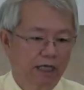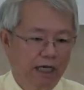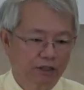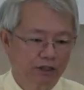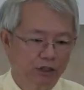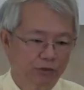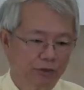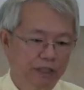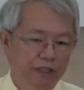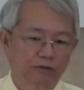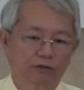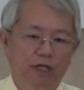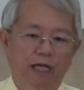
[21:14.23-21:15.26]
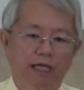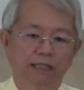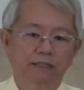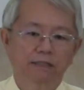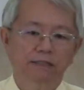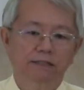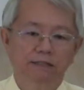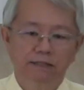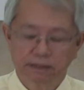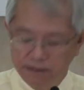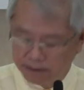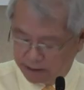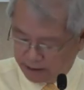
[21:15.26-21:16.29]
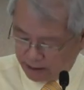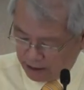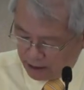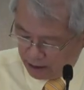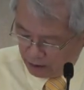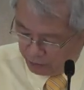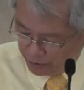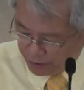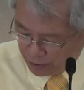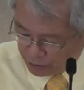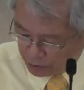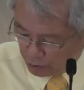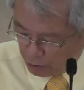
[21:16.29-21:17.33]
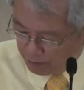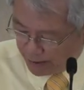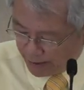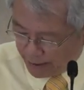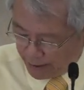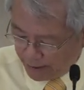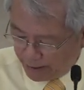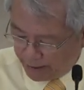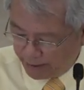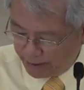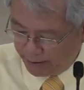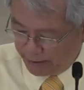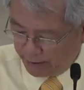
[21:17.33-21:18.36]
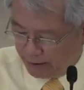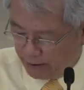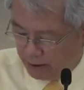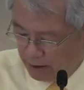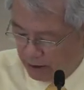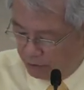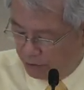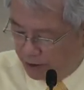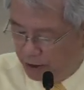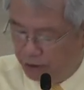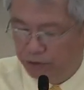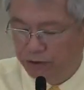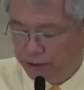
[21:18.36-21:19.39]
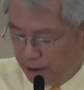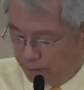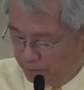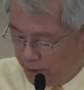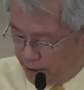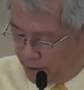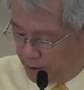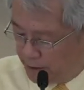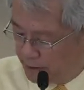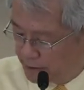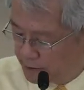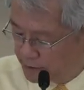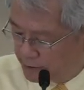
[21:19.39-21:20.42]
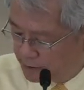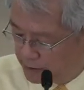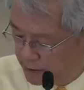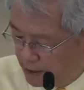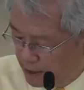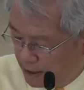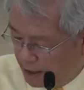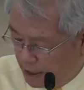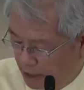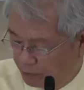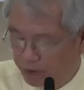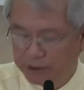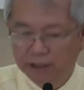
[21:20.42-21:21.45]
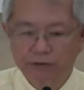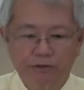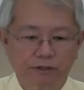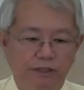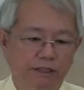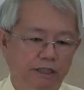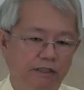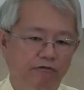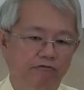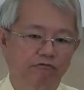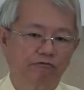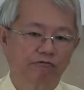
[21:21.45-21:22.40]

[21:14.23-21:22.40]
And so we need to learn, we need to obey, we need to submit, and we need to serve